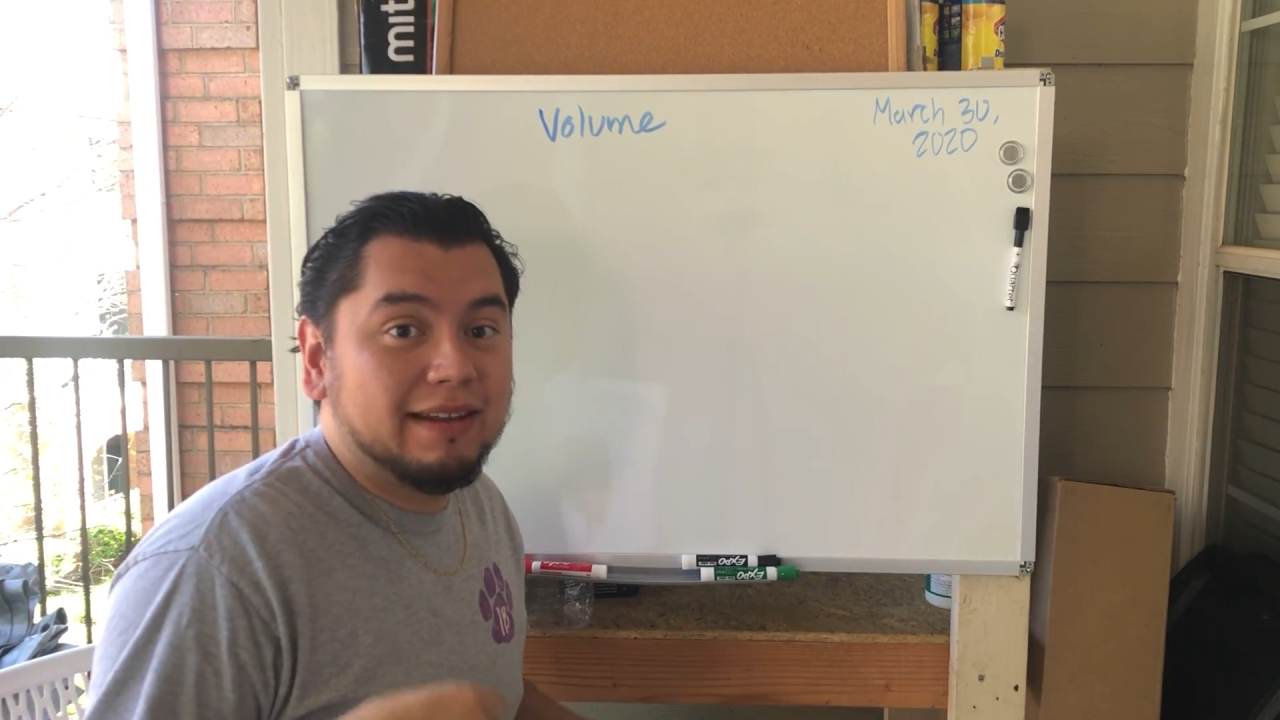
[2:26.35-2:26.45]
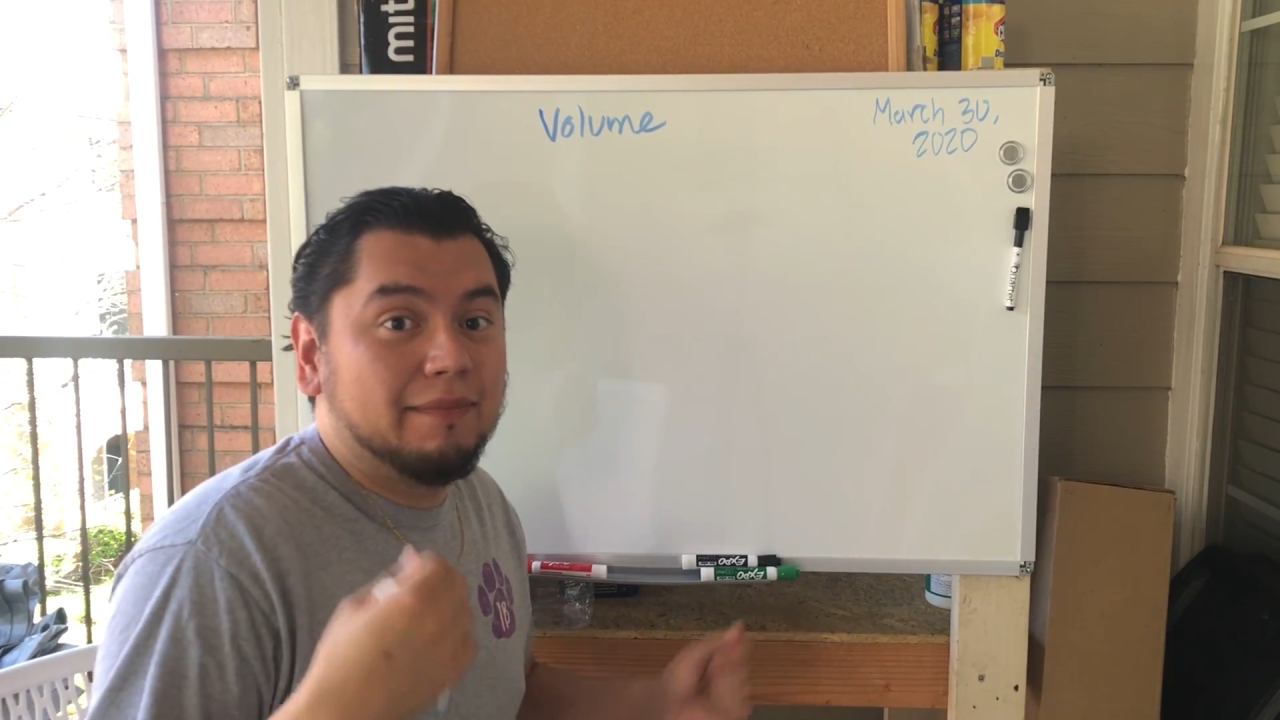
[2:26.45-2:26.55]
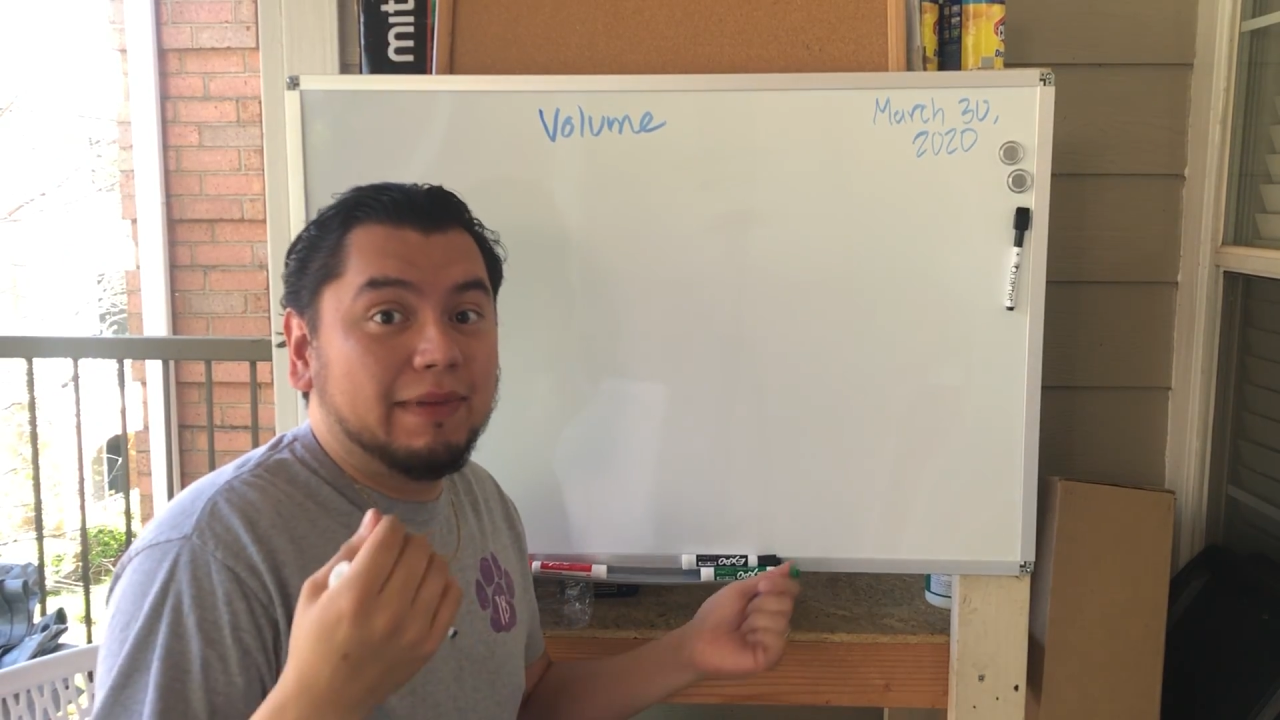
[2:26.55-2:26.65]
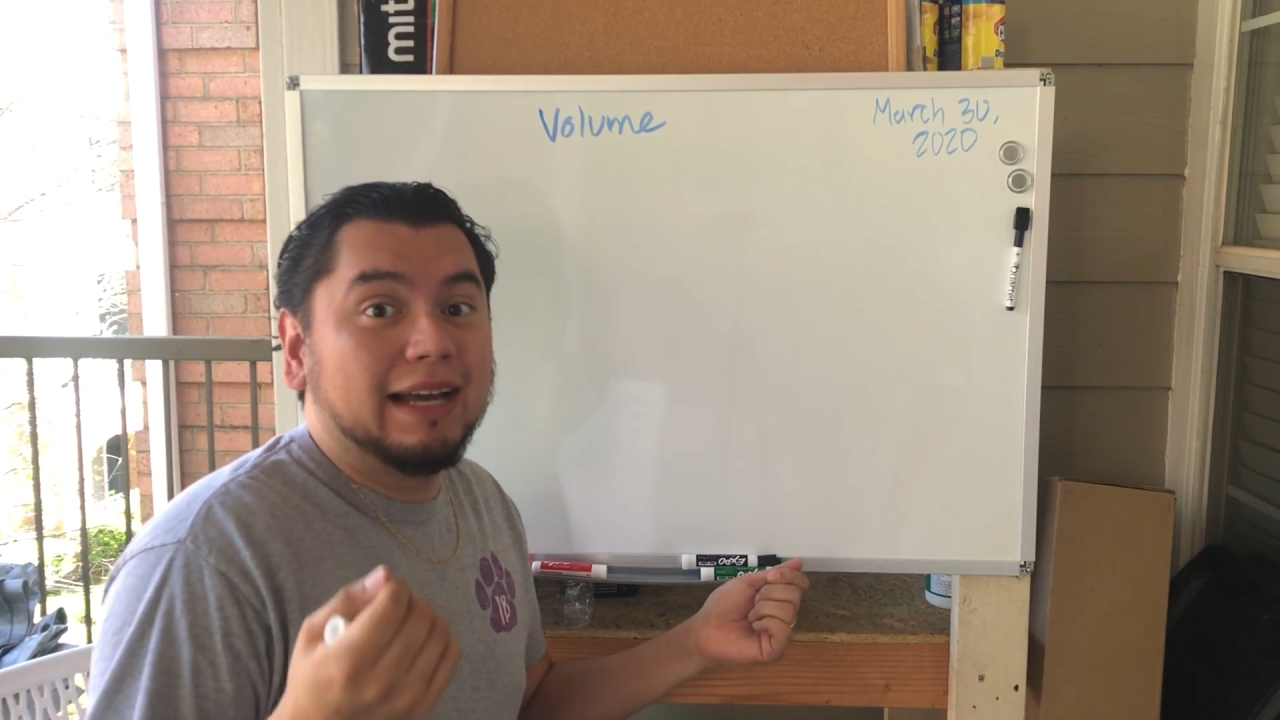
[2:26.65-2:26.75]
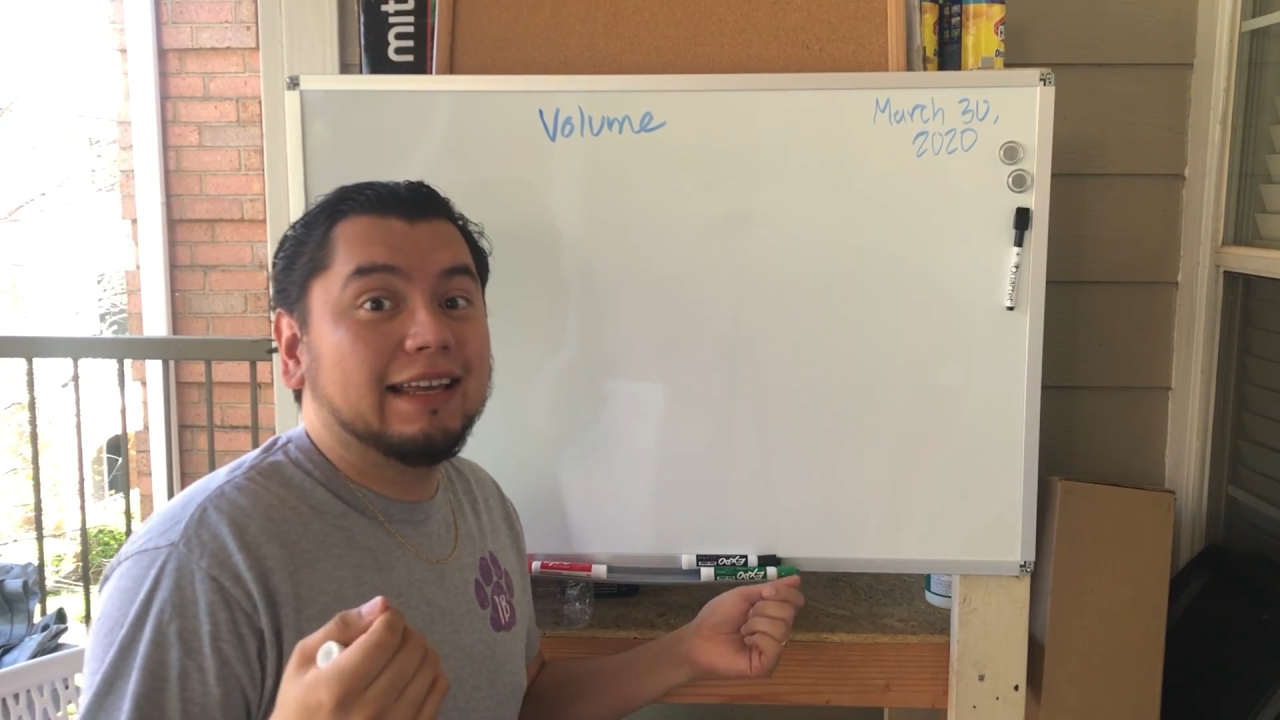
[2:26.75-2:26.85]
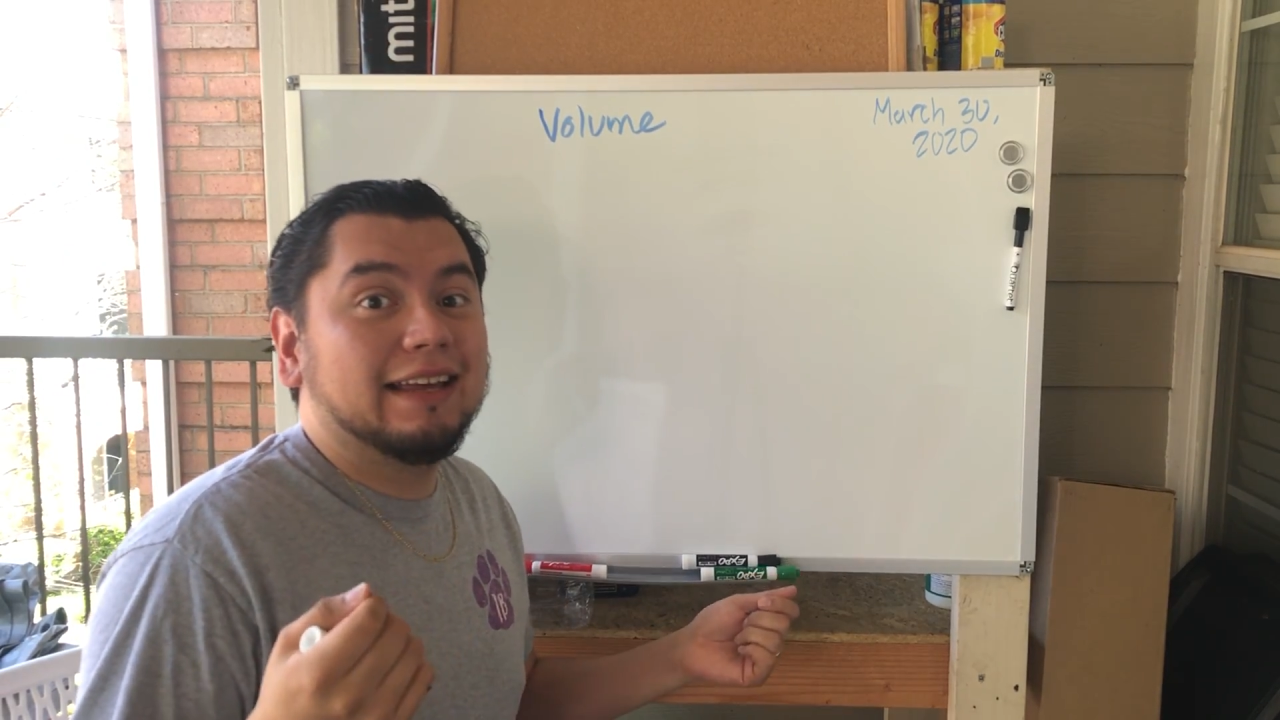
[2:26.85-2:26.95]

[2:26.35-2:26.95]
I might